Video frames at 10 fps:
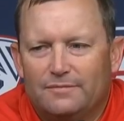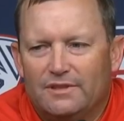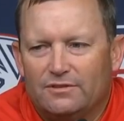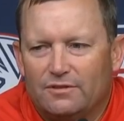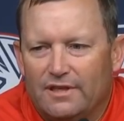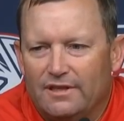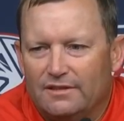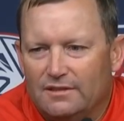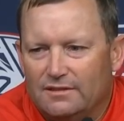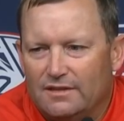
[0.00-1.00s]
And so they
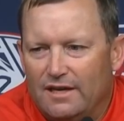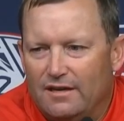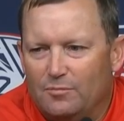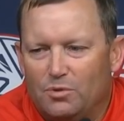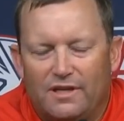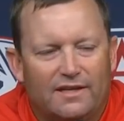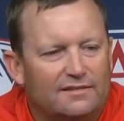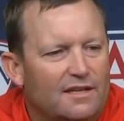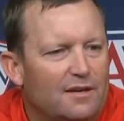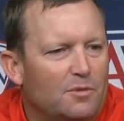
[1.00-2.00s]
get to decide on
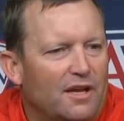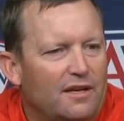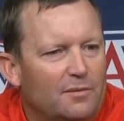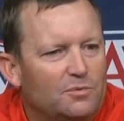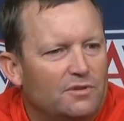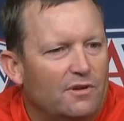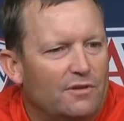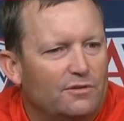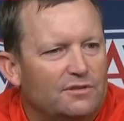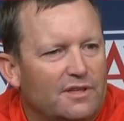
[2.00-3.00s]
playing time lineups and all
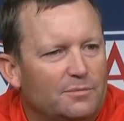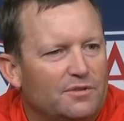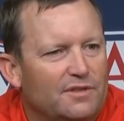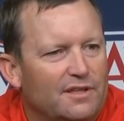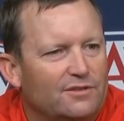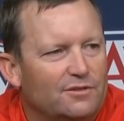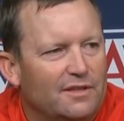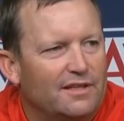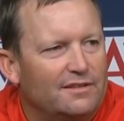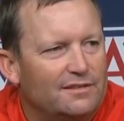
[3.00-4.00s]
those types of things. So
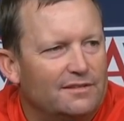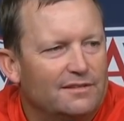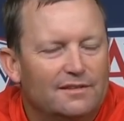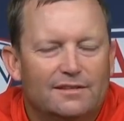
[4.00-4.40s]
they get to